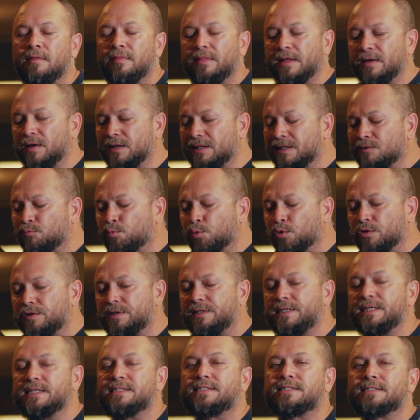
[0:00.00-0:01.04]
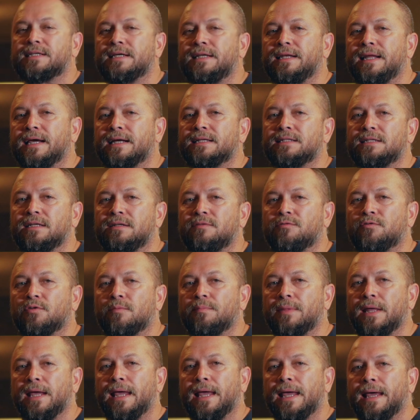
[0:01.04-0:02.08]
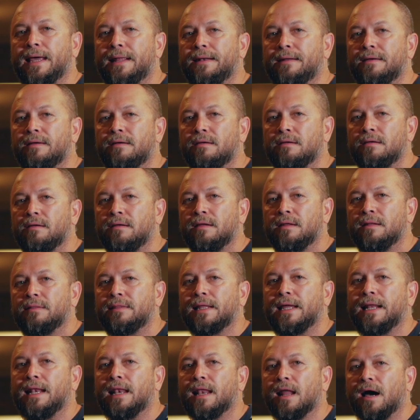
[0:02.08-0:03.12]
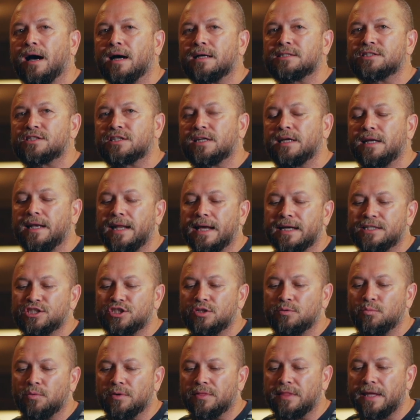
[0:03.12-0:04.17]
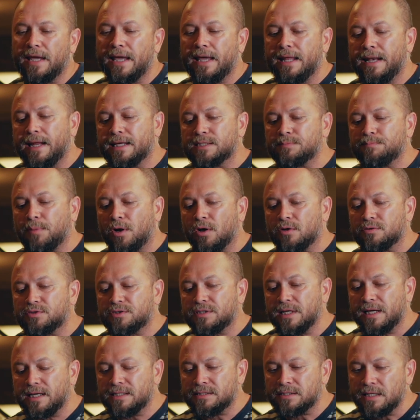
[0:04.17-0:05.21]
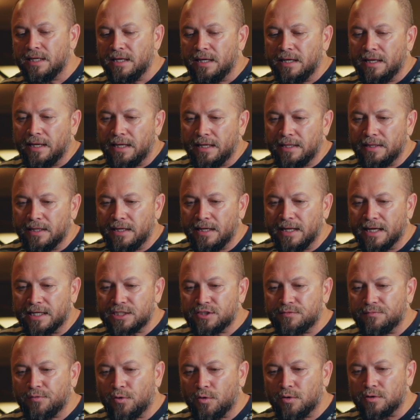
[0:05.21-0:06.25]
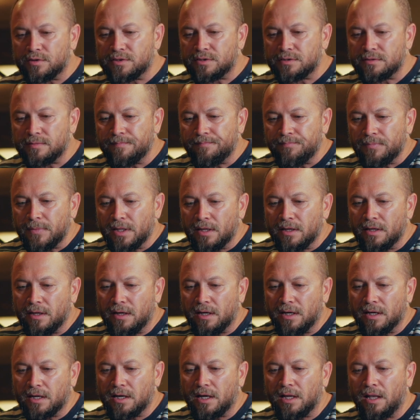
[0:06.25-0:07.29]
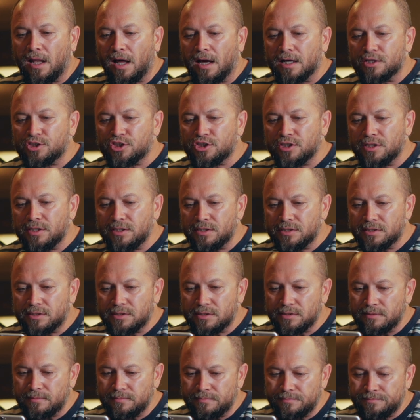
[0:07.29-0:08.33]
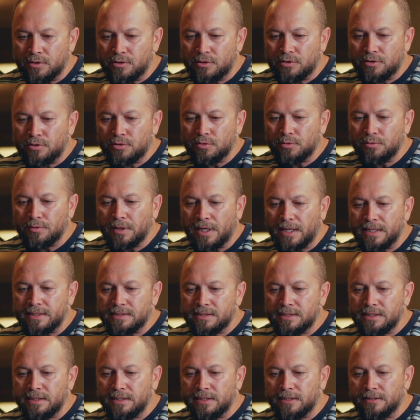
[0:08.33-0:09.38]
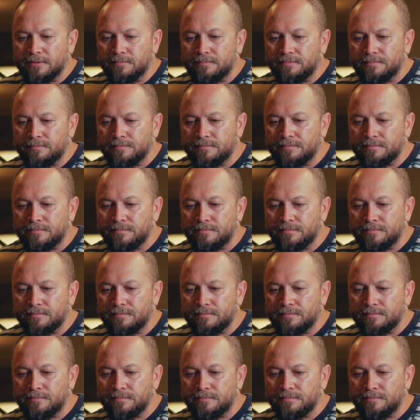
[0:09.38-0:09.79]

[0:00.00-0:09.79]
They were disconnected from the head. They lost connection with the head, as Paul says in the next verse, Colossians 2:19.